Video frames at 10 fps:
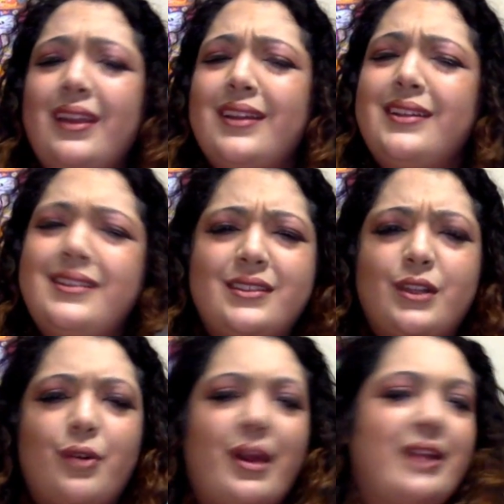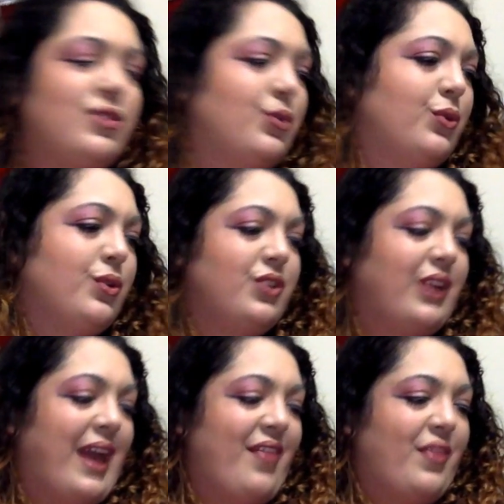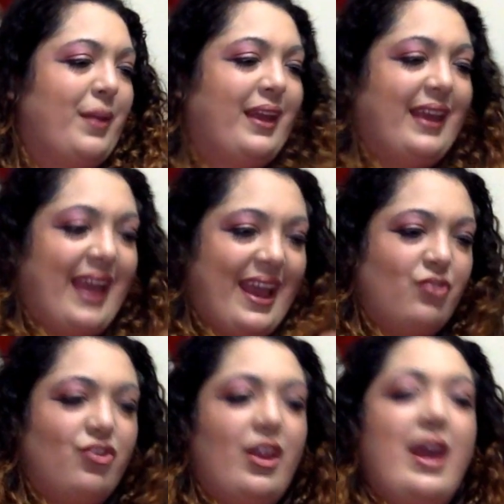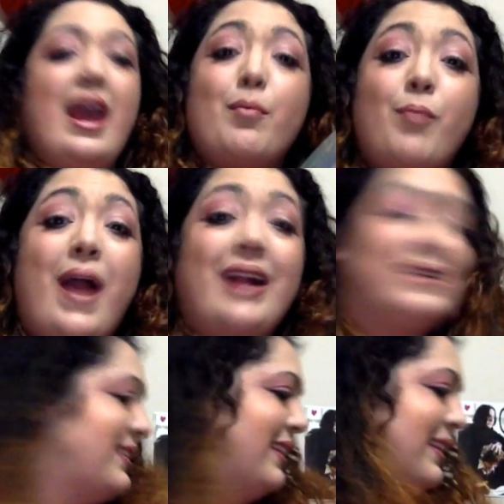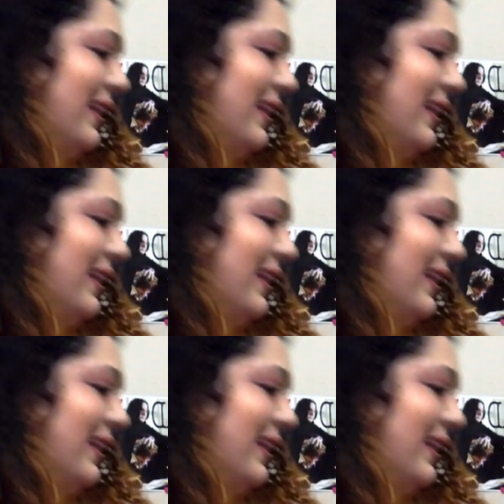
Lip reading: This is a great tool to get them engaged and practicing the